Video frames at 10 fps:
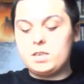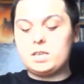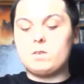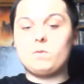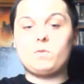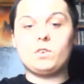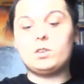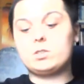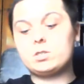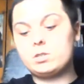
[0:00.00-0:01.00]
The
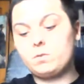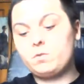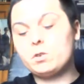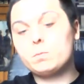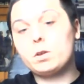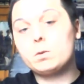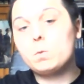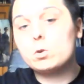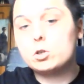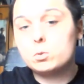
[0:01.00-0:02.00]
first film that I
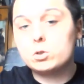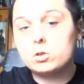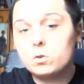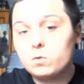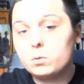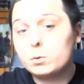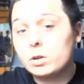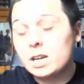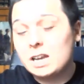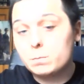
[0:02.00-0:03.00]
watched was a new film
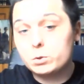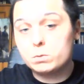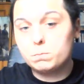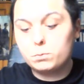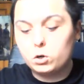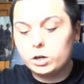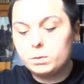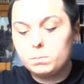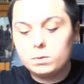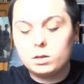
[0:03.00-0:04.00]
on Amazon
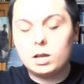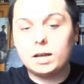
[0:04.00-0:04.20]
Prime